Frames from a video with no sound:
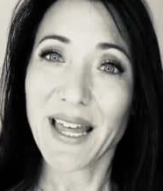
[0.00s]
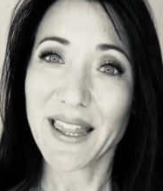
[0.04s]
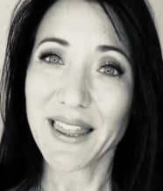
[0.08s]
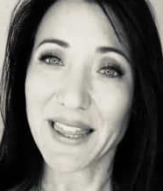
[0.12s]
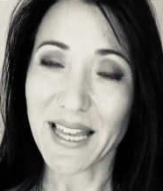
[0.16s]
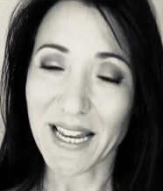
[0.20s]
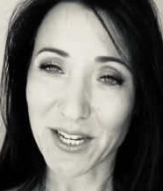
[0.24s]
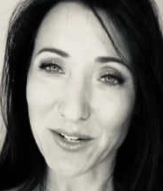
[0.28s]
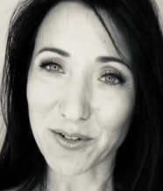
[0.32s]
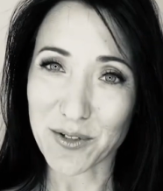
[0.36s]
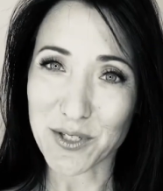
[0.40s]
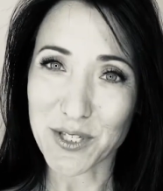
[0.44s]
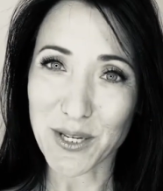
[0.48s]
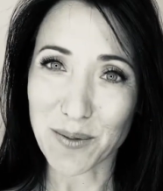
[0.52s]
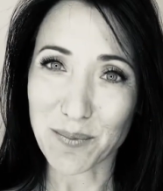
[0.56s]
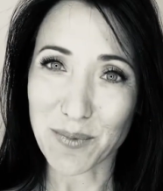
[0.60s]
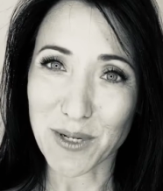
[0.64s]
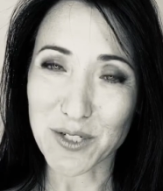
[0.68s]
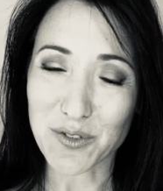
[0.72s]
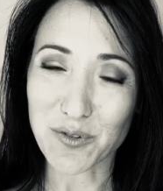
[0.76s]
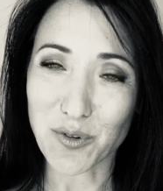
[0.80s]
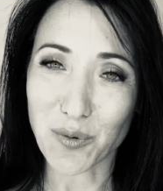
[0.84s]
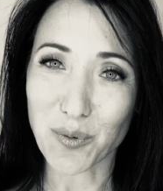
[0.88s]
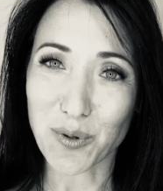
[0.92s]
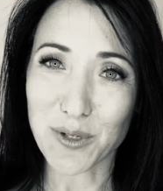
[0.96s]
Thank you so
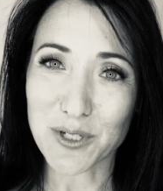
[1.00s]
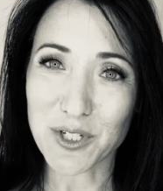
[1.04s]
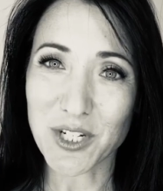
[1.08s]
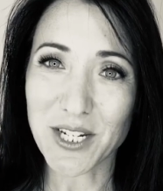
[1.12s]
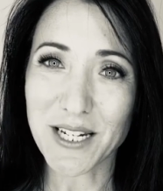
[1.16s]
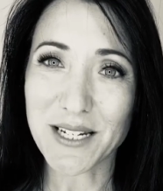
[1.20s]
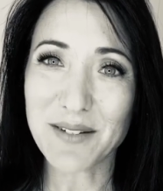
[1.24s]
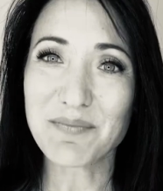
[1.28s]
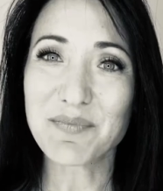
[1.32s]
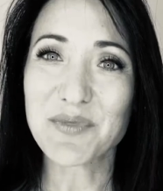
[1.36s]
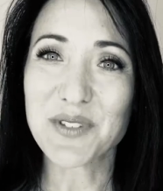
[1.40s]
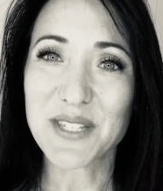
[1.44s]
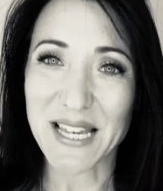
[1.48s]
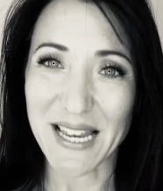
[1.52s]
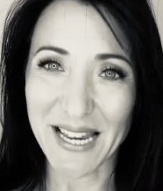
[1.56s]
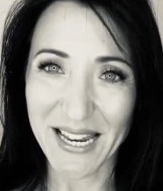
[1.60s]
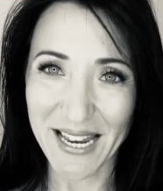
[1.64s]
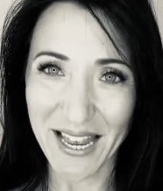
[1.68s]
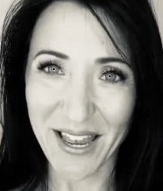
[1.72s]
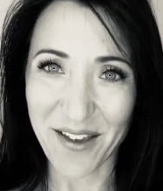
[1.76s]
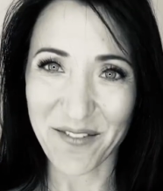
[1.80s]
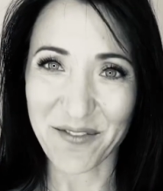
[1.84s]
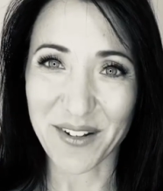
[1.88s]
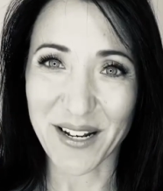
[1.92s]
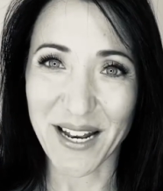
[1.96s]
much for watching. Take
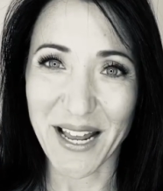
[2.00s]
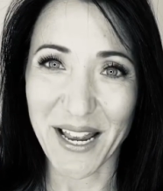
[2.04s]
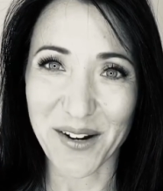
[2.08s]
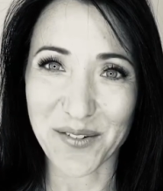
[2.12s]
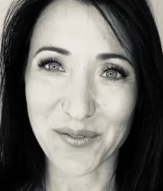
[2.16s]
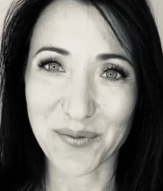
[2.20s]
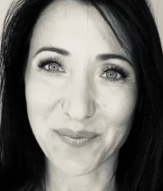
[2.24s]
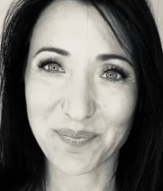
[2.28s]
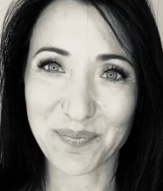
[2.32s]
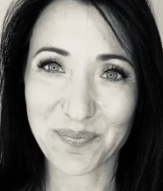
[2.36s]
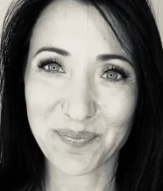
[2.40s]
care for now.